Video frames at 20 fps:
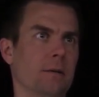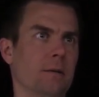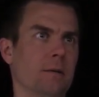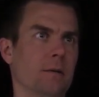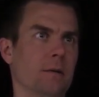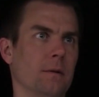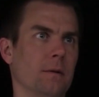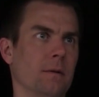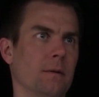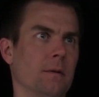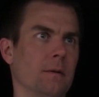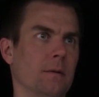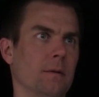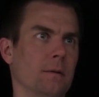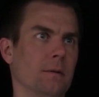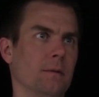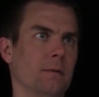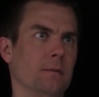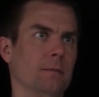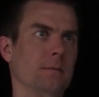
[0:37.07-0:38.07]

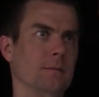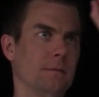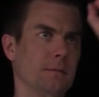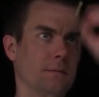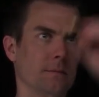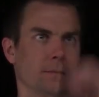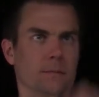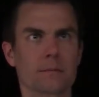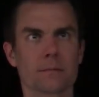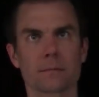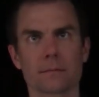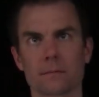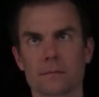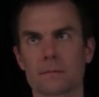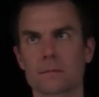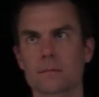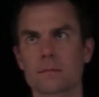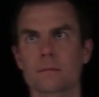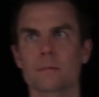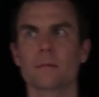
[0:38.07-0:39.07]
(no one is talking)